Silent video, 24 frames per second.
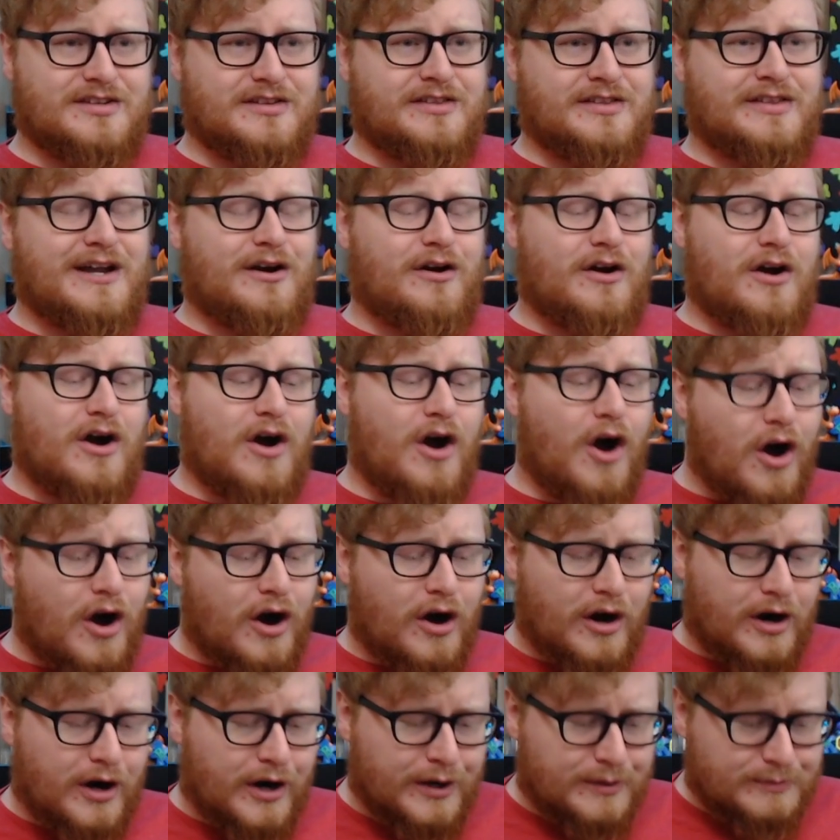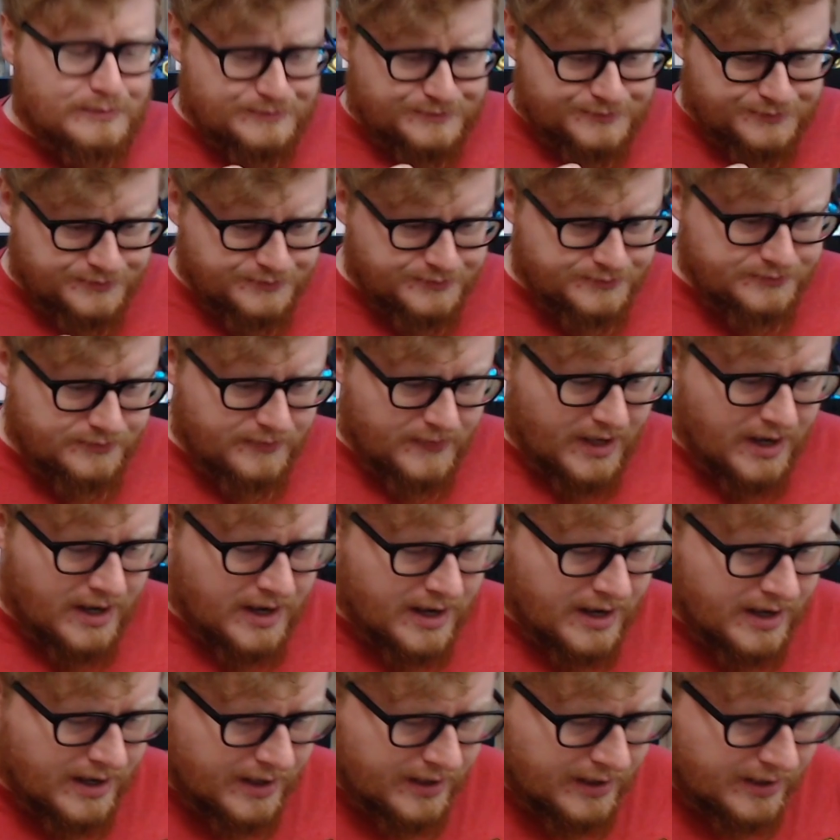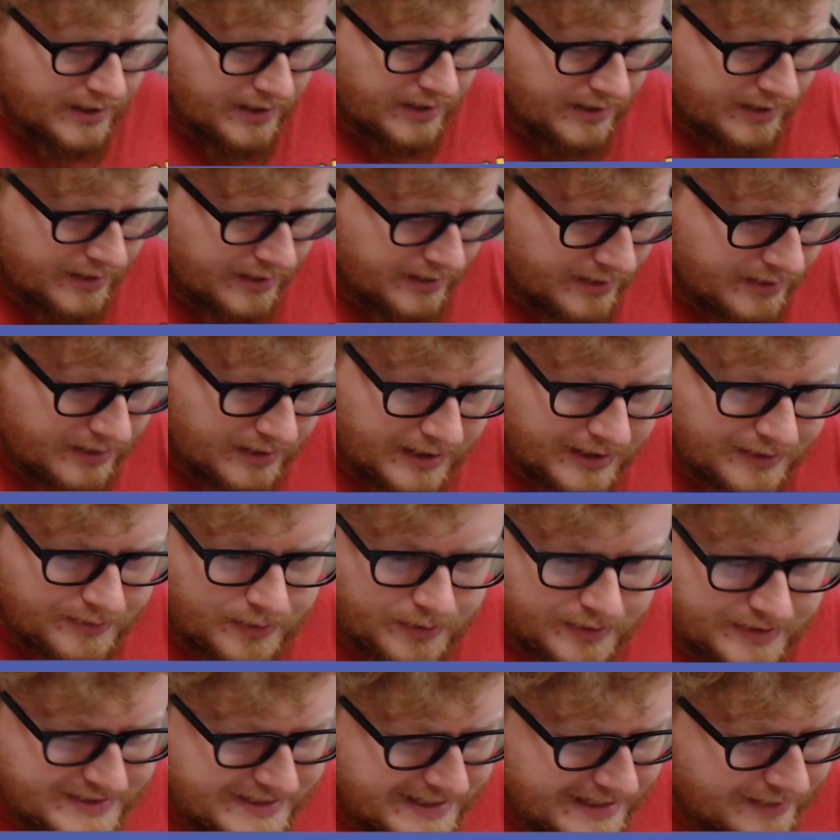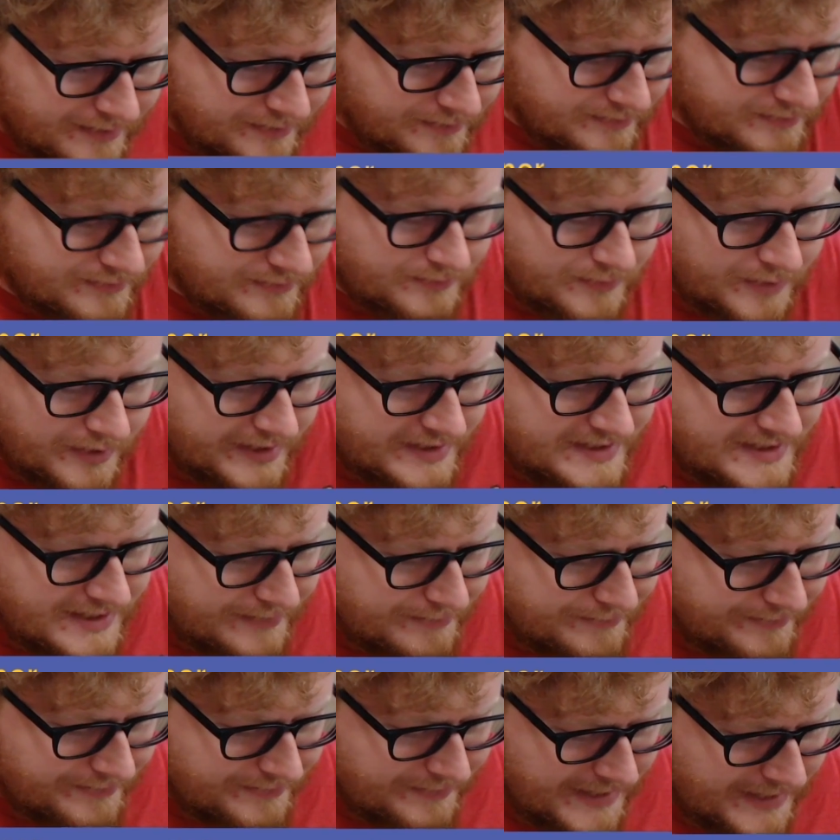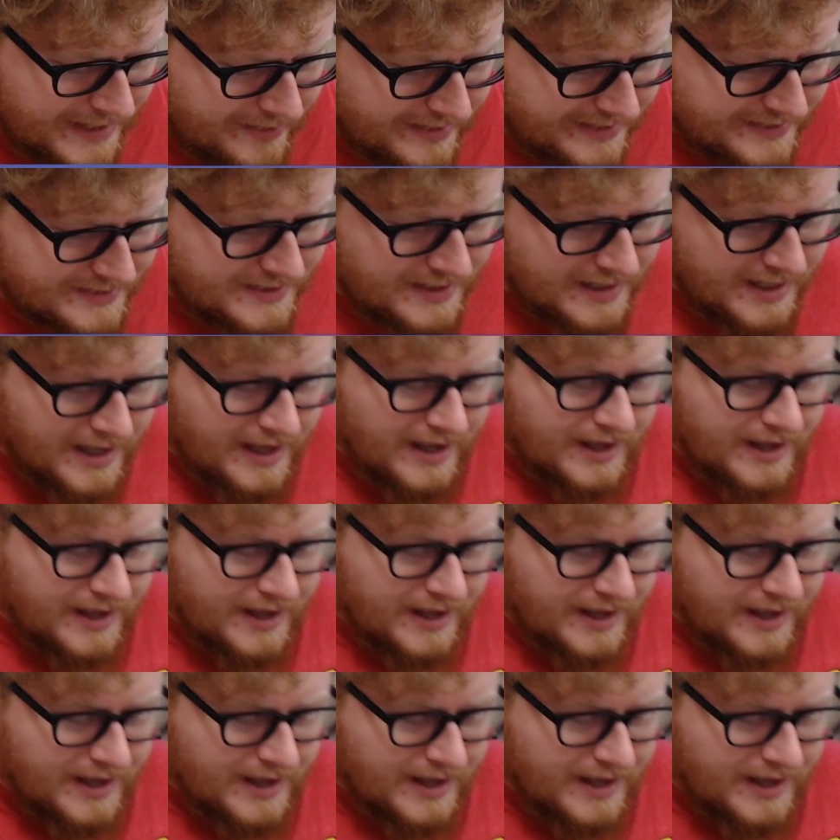There are, I wrote it down. Where is it? Here it is.